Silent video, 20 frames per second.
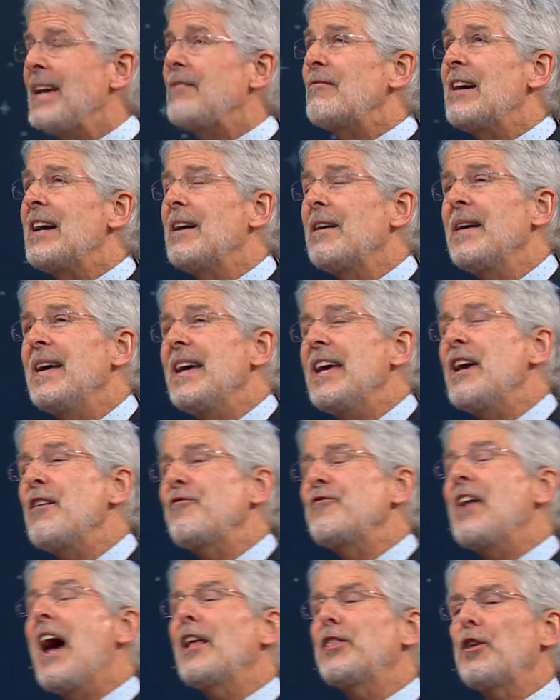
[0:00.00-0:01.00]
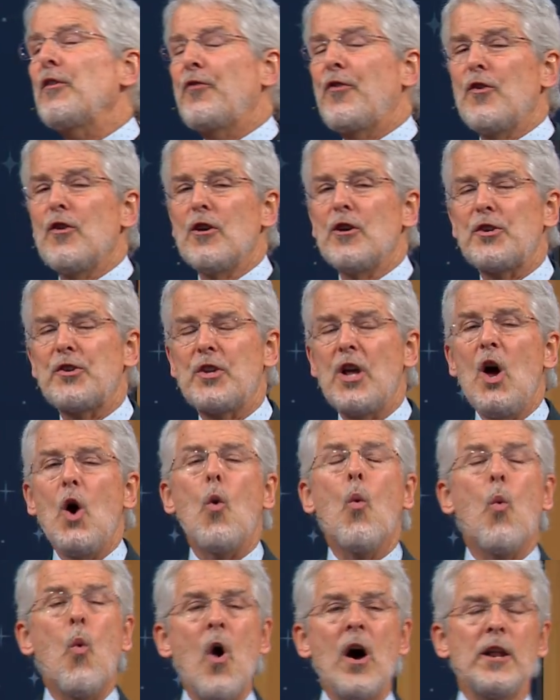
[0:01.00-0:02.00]
well, if not the first,
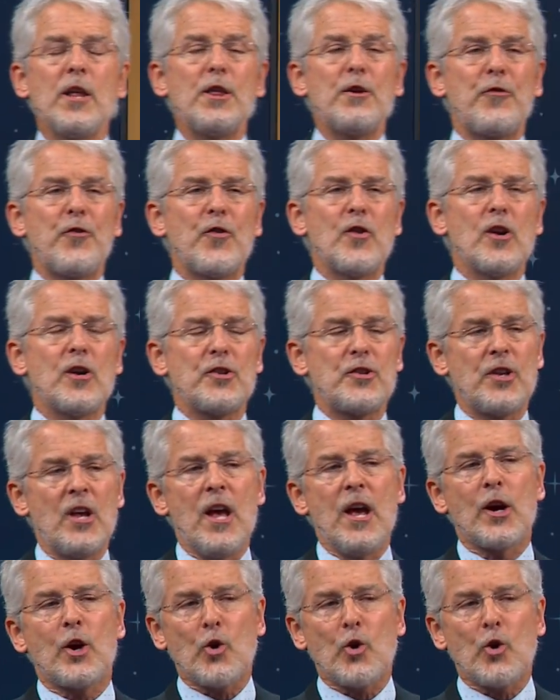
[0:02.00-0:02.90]
one of the first